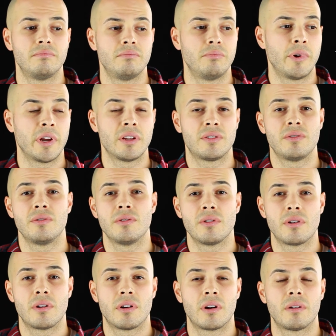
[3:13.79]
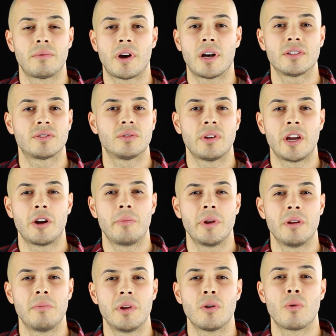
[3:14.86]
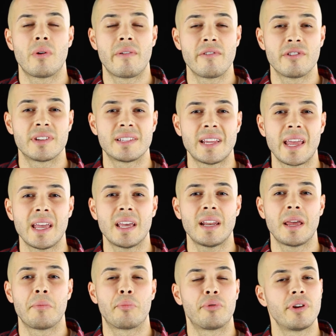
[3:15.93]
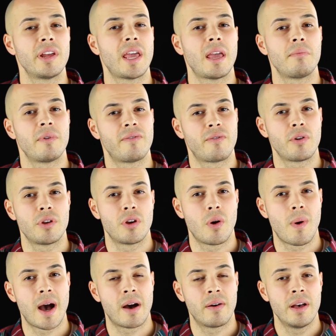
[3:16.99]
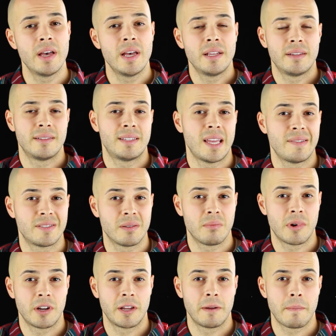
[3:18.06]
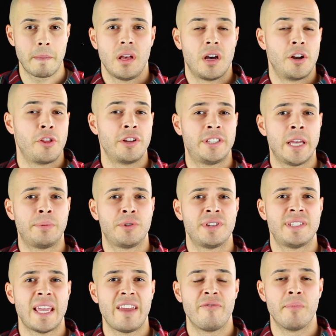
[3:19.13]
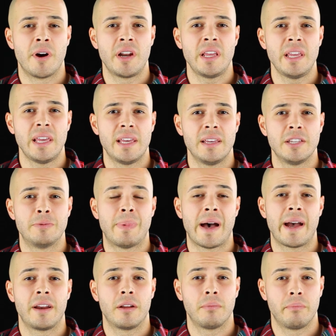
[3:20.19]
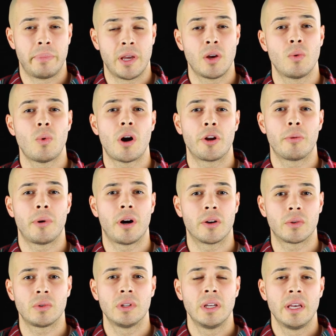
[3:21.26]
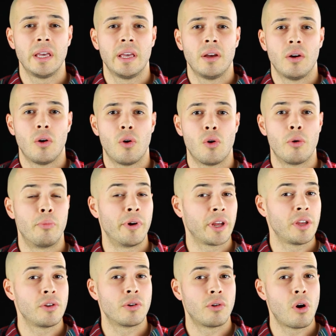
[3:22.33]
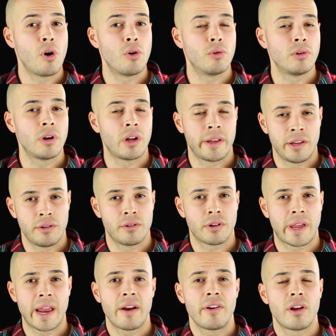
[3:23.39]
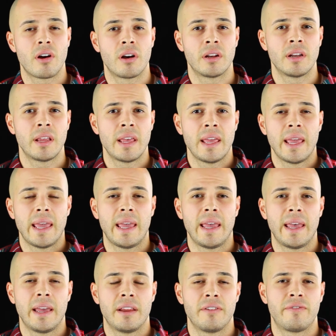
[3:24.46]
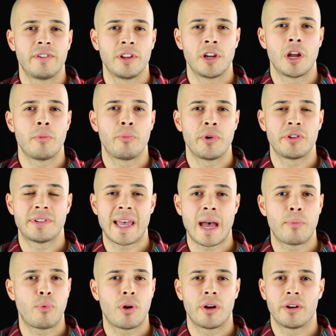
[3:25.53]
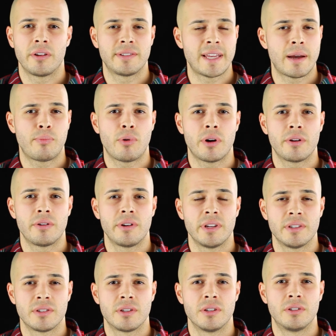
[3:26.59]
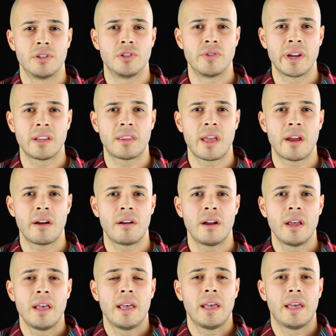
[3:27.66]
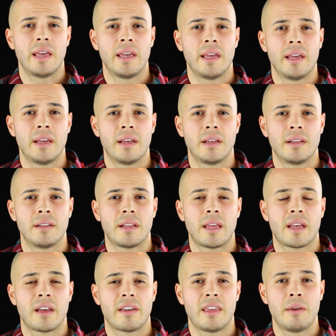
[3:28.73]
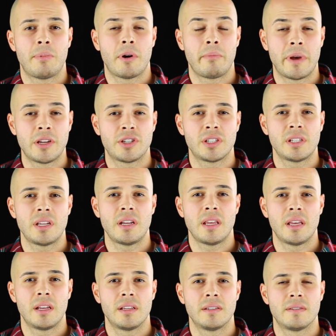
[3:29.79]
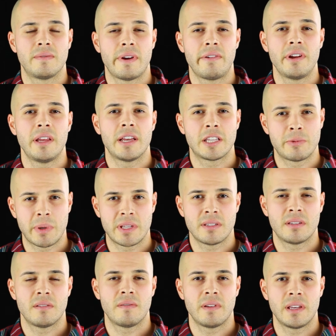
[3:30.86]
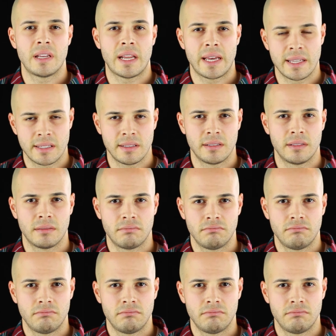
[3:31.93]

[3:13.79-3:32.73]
bring it to your hostel, Airbnb, or wherever you're staying, and pregame before you go out to save some money. Another tip to save money is buying a big water bottle or bringing your own in your carry-on and filling up with tap water. Tap water is good to drink there, and like I keep on mentioning, it is very expensive in Iceland.